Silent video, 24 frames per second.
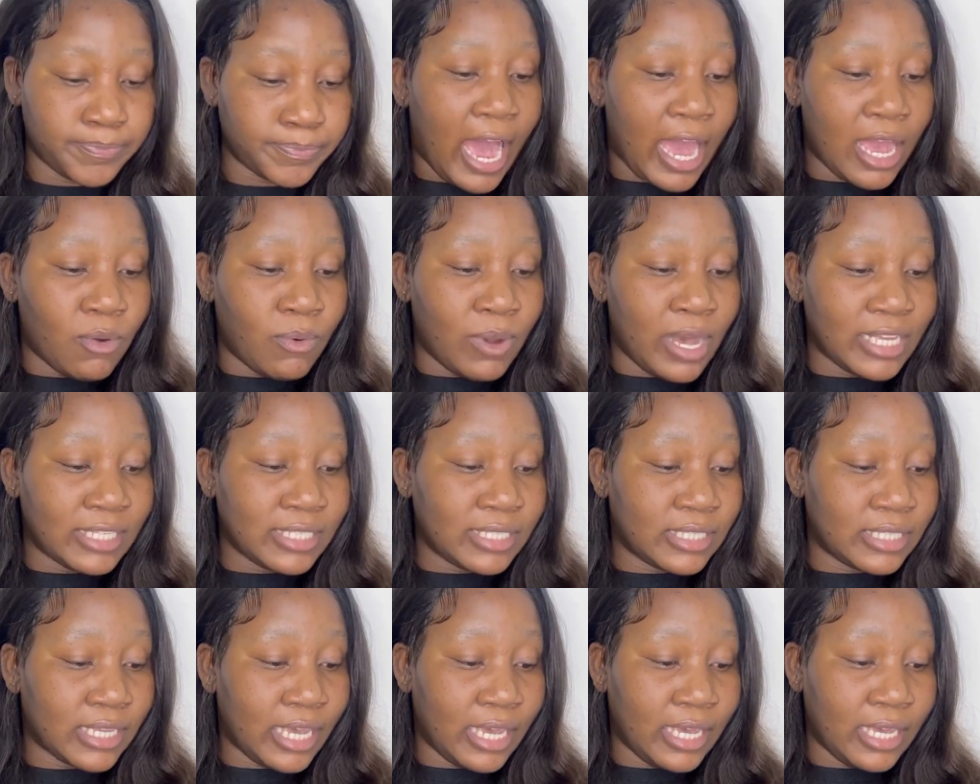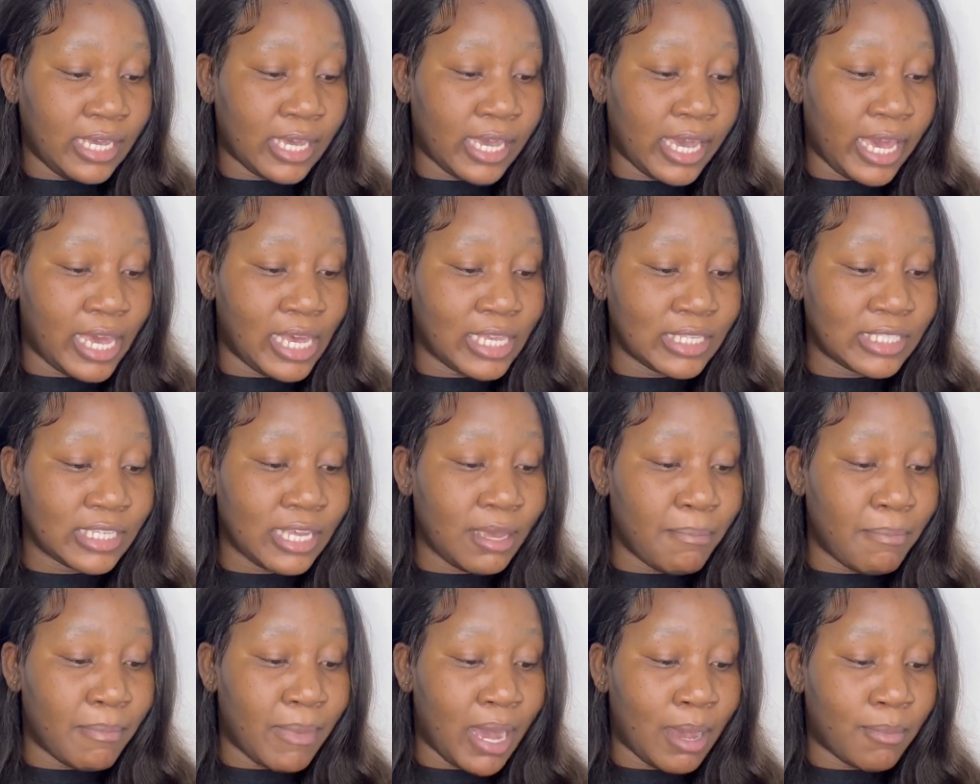I was saying, as
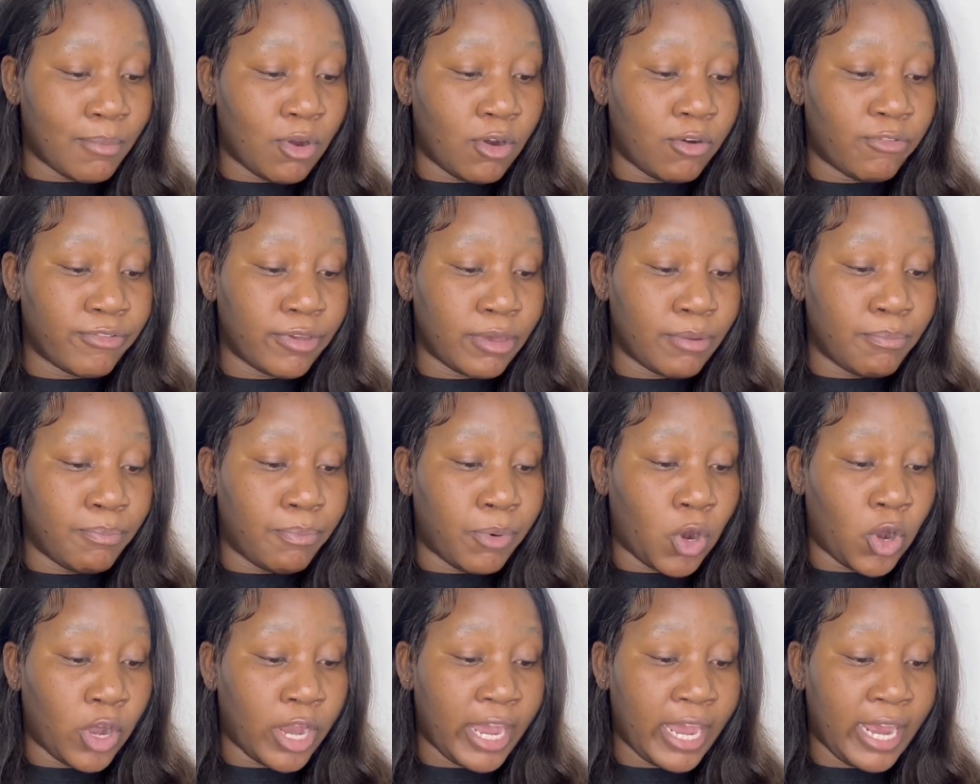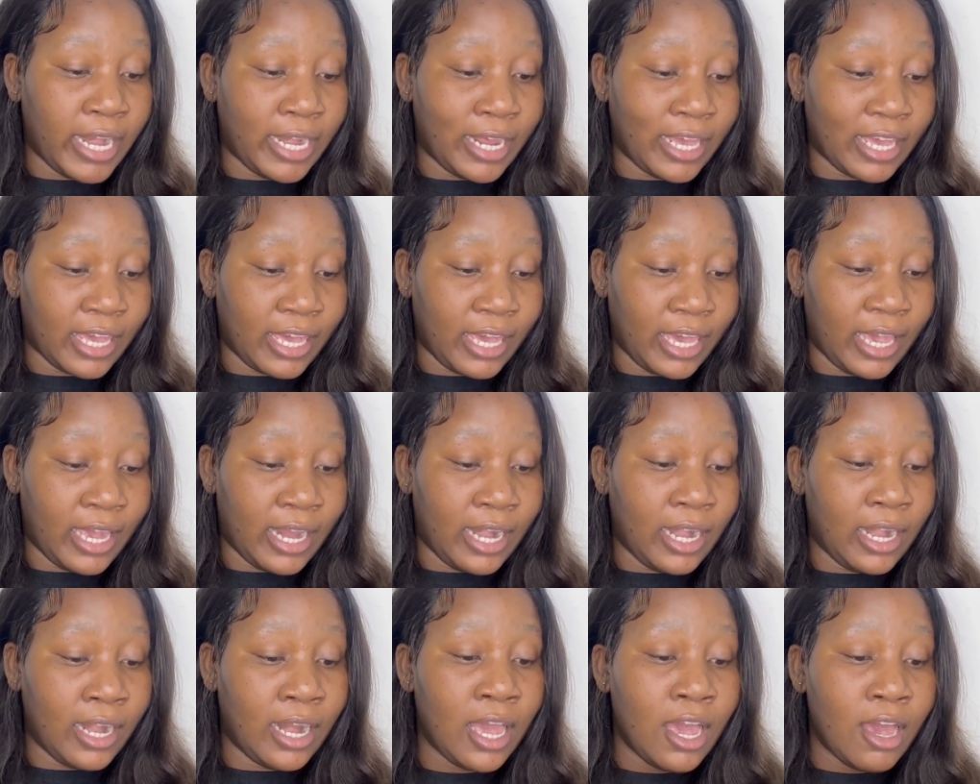a mom of a boy and a
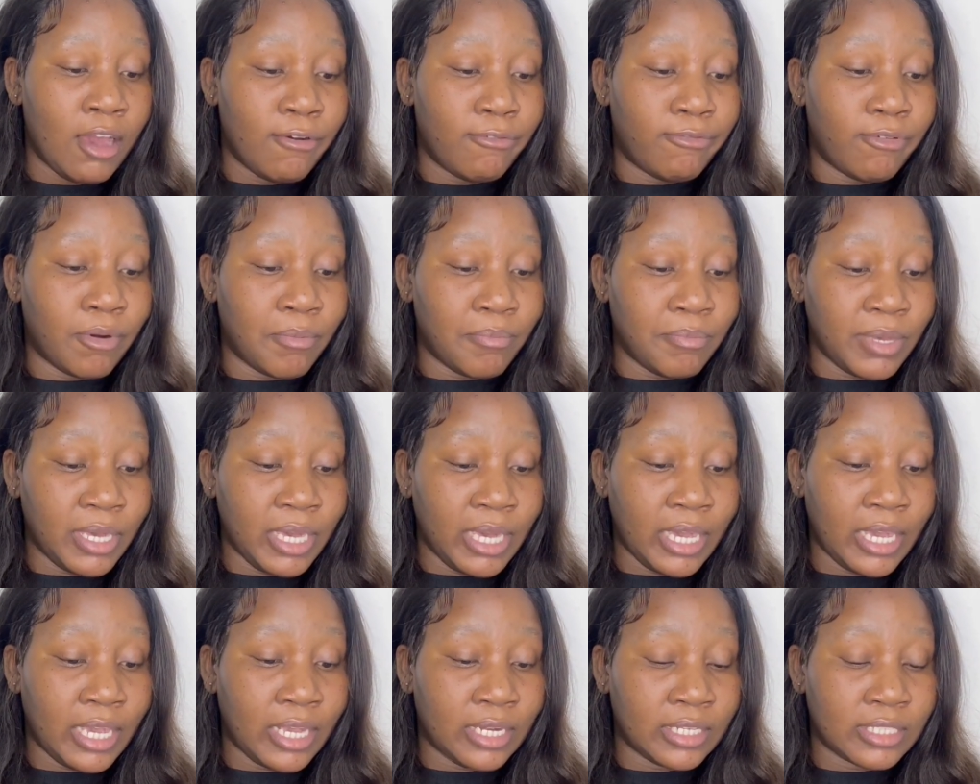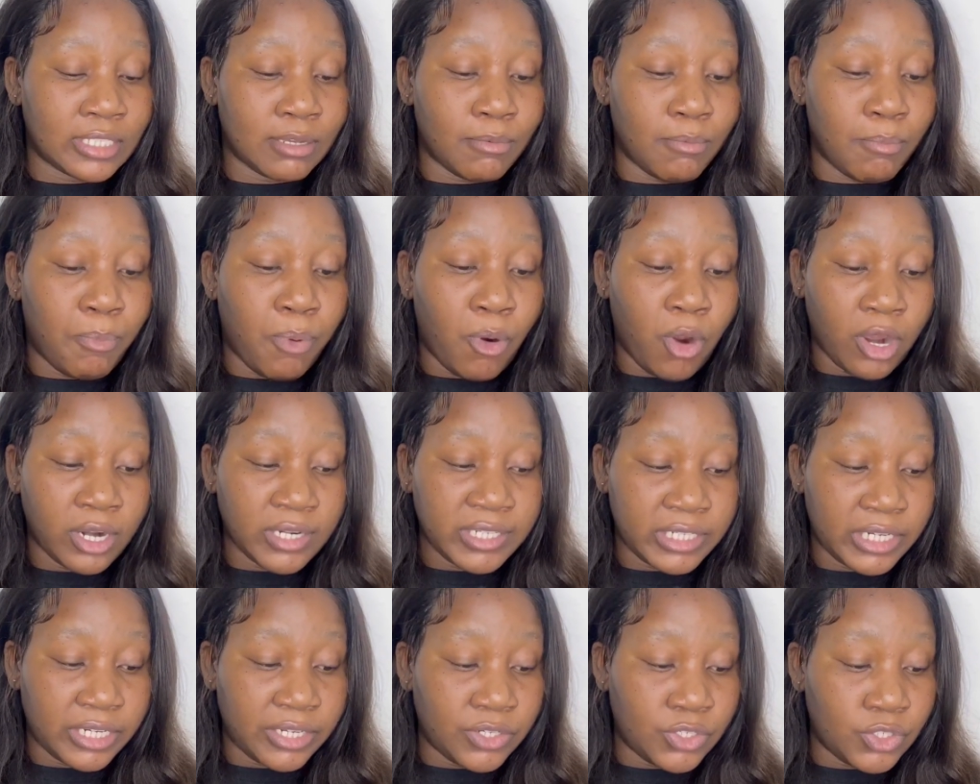girl, for me it is
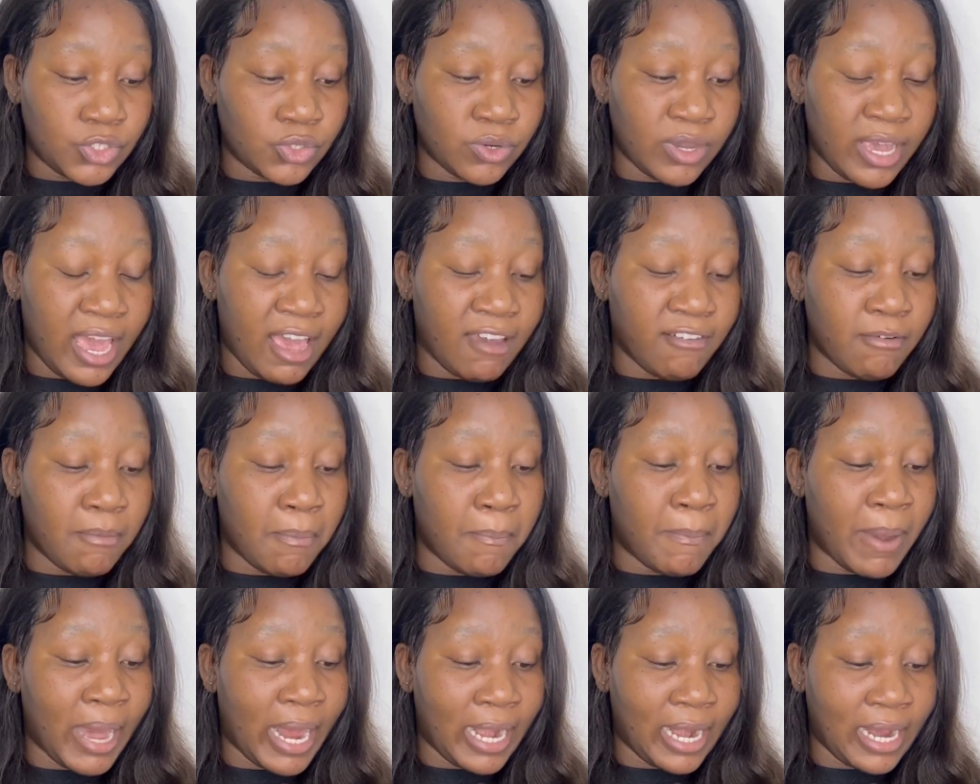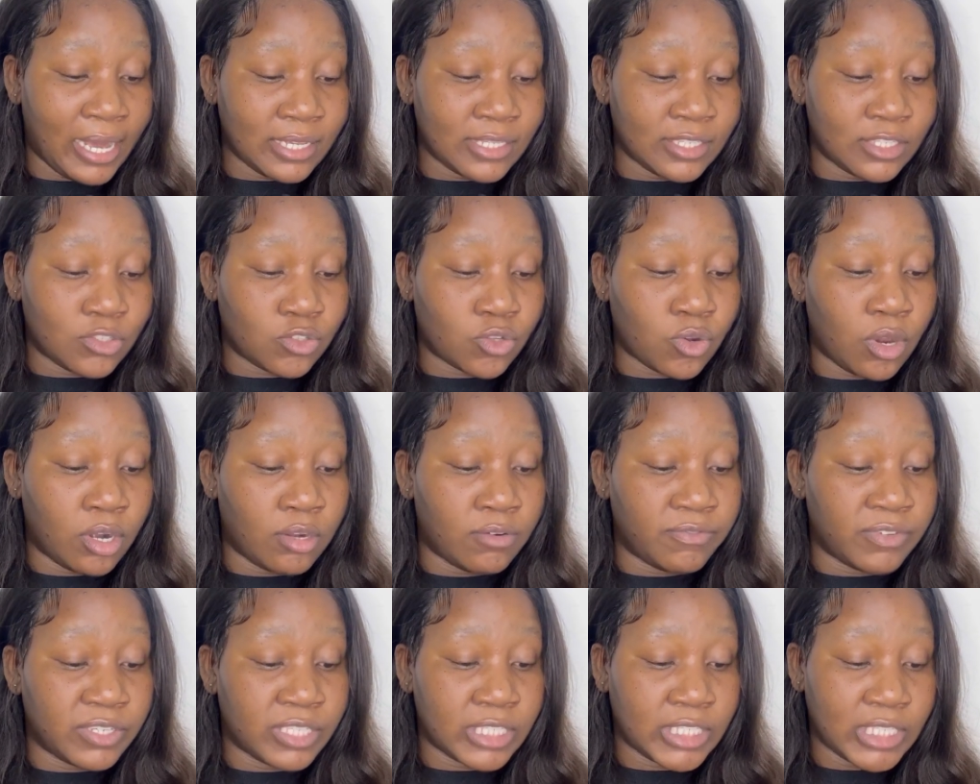important to have balanced
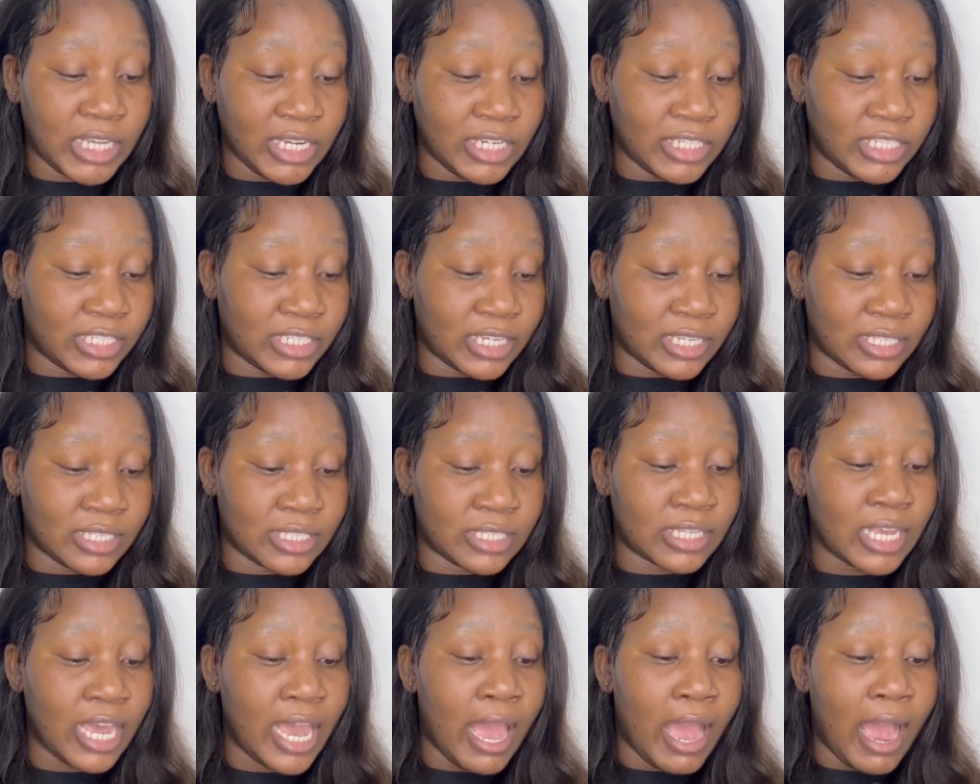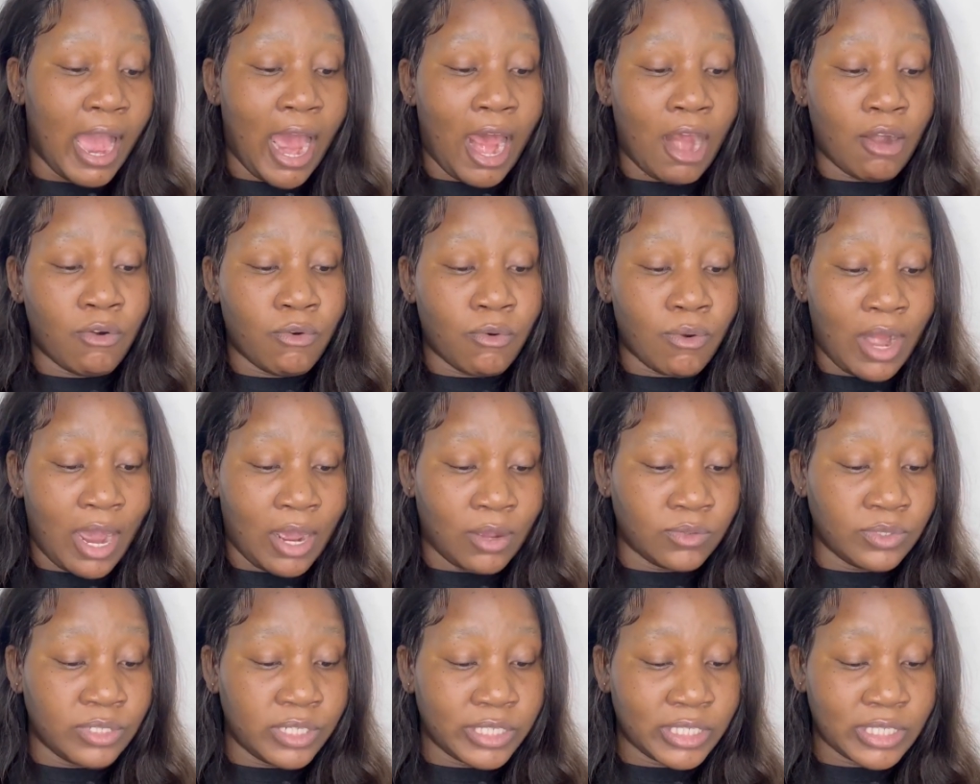conversations
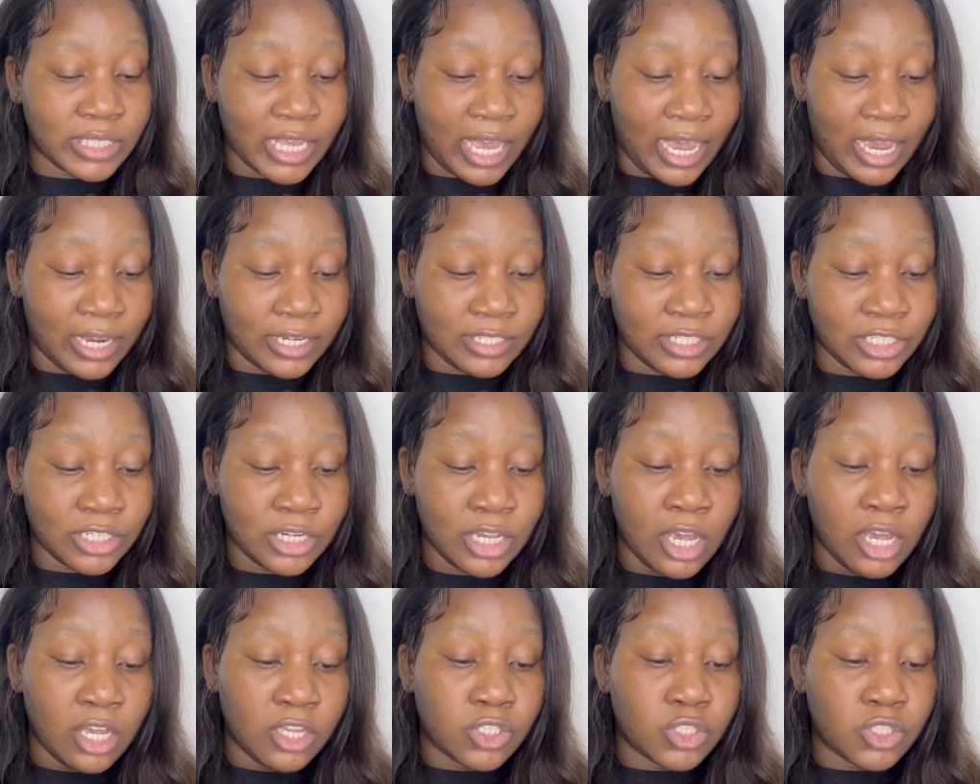around such.